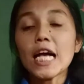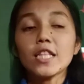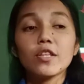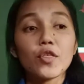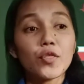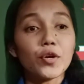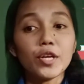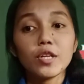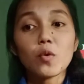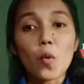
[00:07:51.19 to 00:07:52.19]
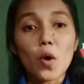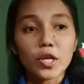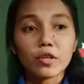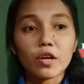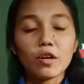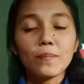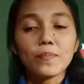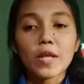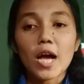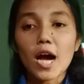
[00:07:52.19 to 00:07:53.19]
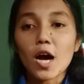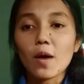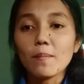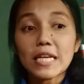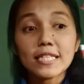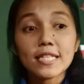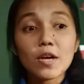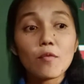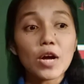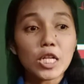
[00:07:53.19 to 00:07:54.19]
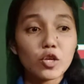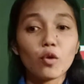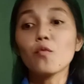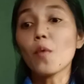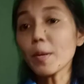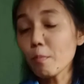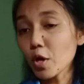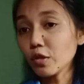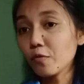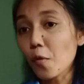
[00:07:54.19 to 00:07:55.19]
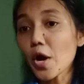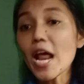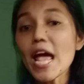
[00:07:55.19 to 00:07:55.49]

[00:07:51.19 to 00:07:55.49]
The third quarter has value of 1.4,